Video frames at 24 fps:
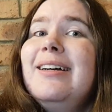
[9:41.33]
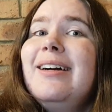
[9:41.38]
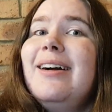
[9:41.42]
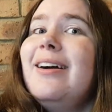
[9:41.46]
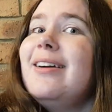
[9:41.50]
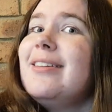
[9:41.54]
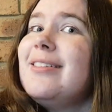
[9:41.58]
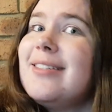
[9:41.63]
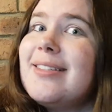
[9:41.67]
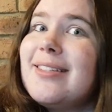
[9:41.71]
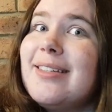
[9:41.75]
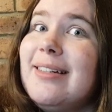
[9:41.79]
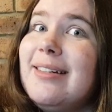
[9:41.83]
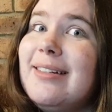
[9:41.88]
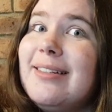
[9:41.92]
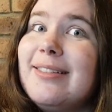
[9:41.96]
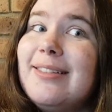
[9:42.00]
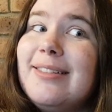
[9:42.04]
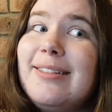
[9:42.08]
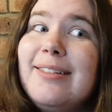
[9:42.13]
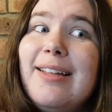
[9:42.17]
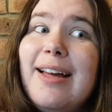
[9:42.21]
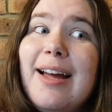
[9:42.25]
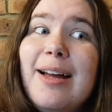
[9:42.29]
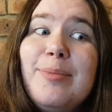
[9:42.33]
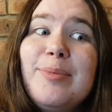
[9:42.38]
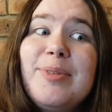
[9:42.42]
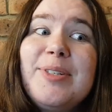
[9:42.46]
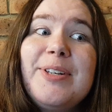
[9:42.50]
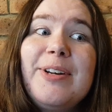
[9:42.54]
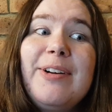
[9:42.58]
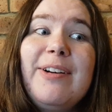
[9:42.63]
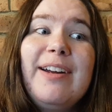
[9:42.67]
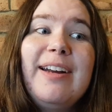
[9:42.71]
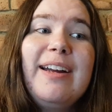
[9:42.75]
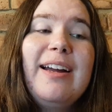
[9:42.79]
I just can't do that. I'm
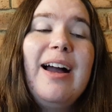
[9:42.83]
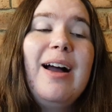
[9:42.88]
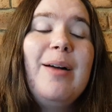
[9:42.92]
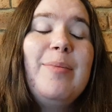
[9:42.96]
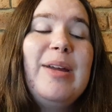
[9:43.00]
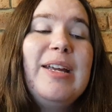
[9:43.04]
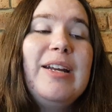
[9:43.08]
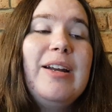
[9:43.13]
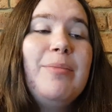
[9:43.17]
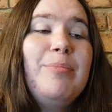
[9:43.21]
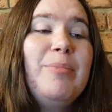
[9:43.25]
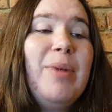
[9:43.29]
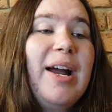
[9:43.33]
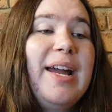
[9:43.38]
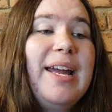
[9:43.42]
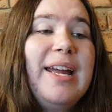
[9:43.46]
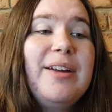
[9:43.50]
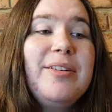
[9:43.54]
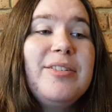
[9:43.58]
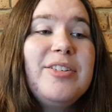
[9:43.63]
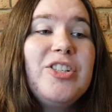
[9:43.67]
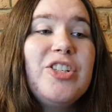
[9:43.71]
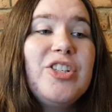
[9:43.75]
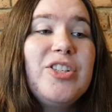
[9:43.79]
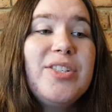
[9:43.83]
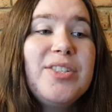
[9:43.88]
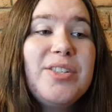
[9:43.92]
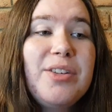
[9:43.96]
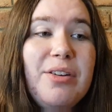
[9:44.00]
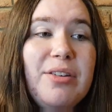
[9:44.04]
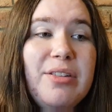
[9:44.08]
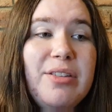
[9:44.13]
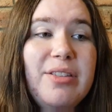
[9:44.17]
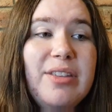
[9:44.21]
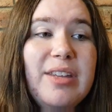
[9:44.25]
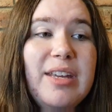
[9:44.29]
sorry. I mean, my hair is just
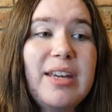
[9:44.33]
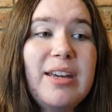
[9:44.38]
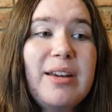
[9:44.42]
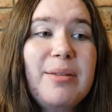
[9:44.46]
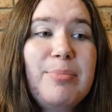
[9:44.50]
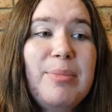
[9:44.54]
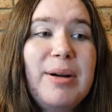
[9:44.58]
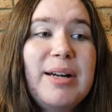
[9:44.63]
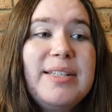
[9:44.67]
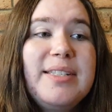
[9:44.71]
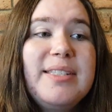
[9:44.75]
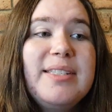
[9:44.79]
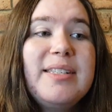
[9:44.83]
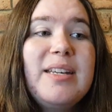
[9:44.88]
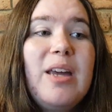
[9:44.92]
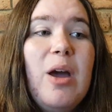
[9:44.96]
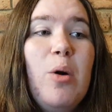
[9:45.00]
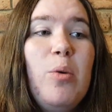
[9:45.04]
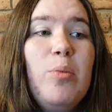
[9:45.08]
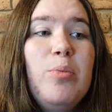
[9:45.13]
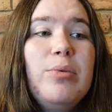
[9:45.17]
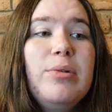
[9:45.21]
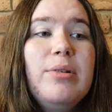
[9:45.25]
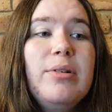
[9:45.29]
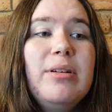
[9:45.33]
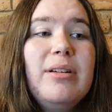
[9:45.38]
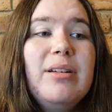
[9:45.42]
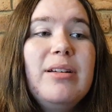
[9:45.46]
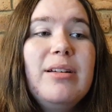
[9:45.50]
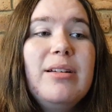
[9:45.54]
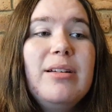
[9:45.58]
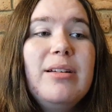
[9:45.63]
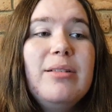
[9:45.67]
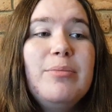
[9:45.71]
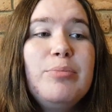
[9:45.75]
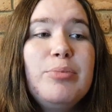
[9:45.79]
so thick. My scalp
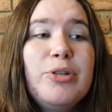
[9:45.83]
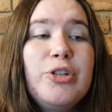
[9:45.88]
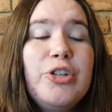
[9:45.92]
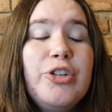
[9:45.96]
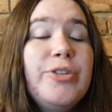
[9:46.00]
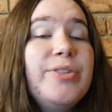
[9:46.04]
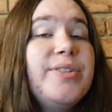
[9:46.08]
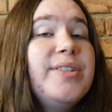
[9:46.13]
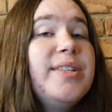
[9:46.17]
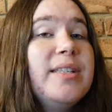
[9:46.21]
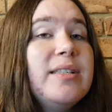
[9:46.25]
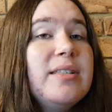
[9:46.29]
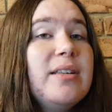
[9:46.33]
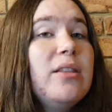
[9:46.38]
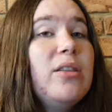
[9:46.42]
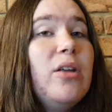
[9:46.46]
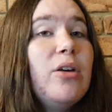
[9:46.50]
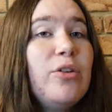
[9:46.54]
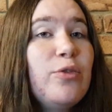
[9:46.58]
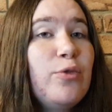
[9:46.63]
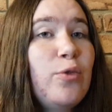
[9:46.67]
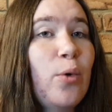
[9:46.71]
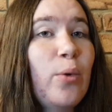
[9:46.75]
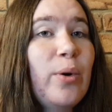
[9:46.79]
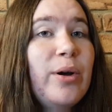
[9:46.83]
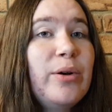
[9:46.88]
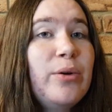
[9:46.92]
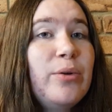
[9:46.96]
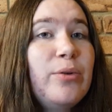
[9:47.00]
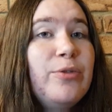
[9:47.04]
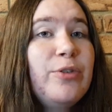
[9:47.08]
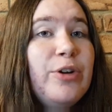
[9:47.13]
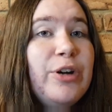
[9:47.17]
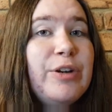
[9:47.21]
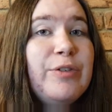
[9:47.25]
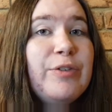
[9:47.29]
produces a lot of oil
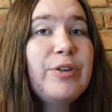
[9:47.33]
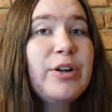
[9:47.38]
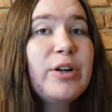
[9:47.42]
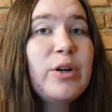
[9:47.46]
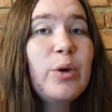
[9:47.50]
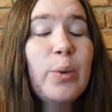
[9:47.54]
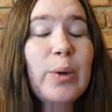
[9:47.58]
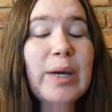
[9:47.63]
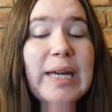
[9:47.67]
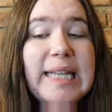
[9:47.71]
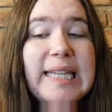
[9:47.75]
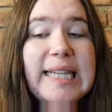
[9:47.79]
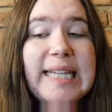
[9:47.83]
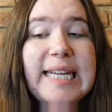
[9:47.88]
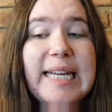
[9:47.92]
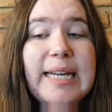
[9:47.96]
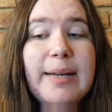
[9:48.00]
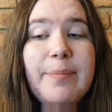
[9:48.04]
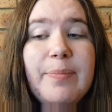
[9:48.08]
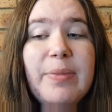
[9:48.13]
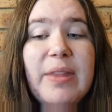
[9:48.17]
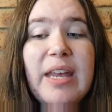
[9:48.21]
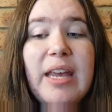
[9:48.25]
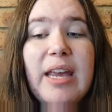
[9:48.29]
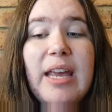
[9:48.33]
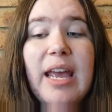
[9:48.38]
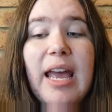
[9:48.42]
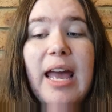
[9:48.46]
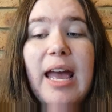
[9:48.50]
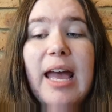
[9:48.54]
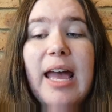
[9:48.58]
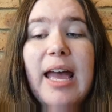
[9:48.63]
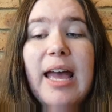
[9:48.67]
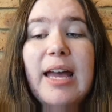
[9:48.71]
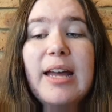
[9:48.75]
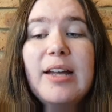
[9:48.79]
very, very quickly.
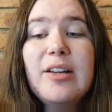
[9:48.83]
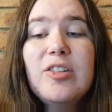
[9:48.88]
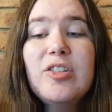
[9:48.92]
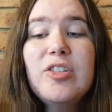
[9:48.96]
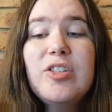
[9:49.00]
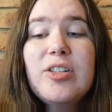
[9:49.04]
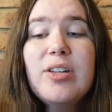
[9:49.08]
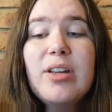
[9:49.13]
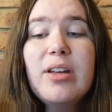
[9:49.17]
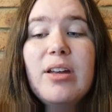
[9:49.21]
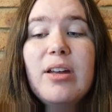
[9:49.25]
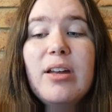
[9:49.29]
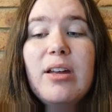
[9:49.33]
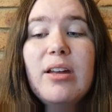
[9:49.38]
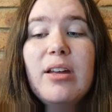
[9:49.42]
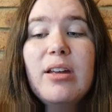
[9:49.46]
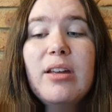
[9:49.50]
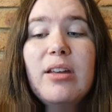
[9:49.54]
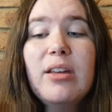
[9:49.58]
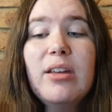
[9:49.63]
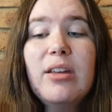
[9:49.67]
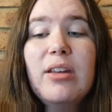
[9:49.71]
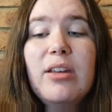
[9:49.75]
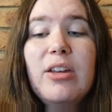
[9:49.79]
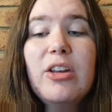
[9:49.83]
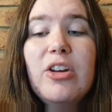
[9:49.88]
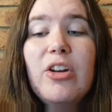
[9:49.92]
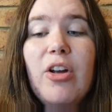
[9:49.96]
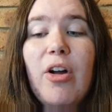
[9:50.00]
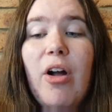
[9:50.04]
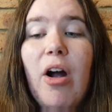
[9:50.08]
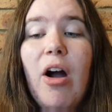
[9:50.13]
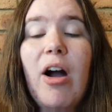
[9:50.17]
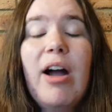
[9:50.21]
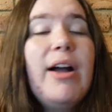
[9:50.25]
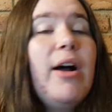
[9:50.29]
And, you
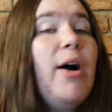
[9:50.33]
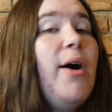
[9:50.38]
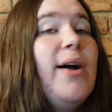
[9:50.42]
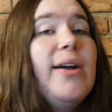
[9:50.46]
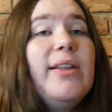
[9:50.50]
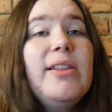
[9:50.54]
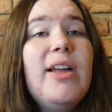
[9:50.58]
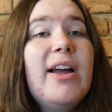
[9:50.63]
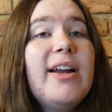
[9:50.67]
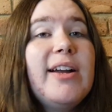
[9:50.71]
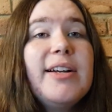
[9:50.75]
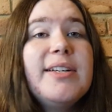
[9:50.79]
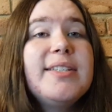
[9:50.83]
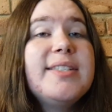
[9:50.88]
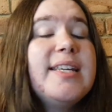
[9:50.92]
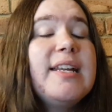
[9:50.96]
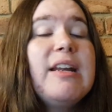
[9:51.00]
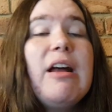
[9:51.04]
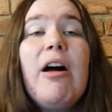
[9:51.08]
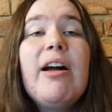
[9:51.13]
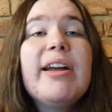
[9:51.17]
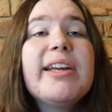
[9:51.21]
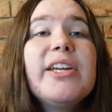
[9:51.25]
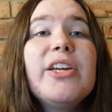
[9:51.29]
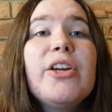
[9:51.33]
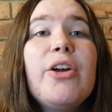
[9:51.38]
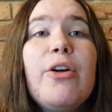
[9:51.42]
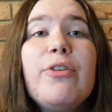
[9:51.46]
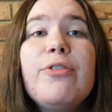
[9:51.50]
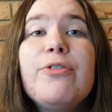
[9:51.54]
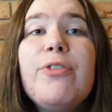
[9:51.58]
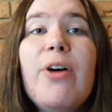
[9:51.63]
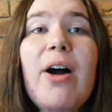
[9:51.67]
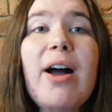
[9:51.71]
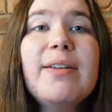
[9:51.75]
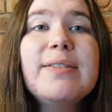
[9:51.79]
know, I like I said, I can go
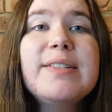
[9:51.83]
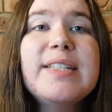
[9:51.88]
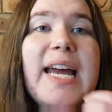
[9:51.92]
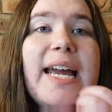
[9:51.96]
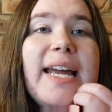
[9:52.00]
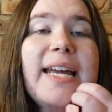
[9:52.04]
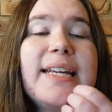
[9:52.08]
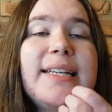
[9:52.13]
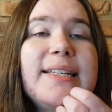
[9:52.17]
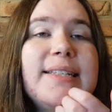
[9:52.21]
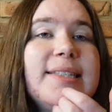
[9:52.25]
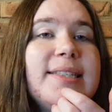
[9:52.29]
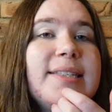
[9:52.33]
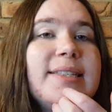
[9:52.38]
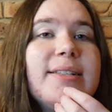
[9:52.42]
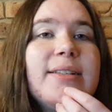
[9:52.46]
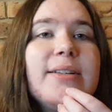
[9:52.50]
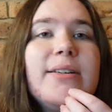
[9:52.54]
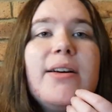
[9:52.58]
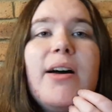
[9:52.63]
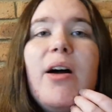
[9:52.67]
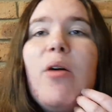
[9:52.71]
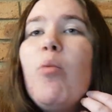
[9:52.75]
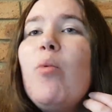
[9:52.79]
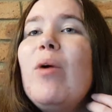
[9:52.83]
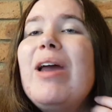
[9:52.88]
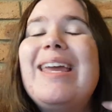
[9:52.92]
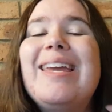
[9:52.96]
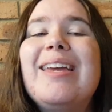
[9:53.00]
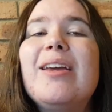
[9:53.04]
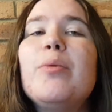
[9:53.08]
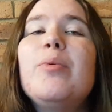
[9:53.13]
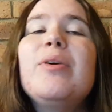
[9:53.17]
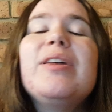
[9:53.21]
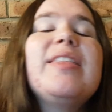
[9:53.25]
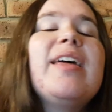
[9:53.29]
5 days a
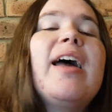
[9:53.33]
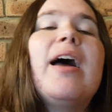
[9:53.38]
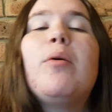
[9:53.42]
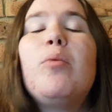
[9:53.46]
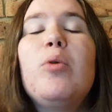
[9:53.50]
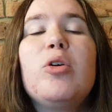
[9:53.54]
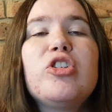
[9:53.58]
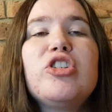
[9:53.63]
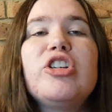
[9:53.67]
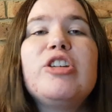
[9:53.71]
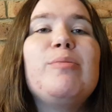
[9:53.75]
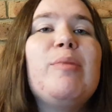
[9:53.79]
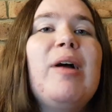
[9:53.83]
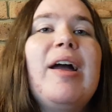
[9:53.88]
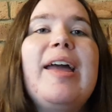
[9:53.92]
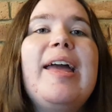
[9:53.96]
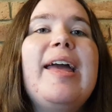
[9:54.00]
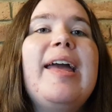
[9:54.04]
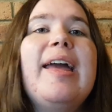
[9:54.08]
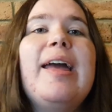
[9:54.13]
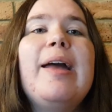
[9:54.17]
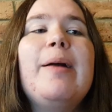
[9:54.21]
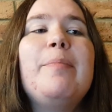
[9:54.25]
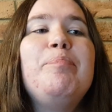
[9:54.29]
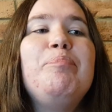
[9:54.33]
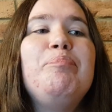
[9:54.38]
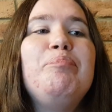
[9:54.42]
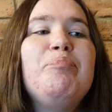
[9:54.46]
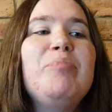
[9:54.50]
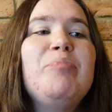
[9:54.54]
week without washing my hair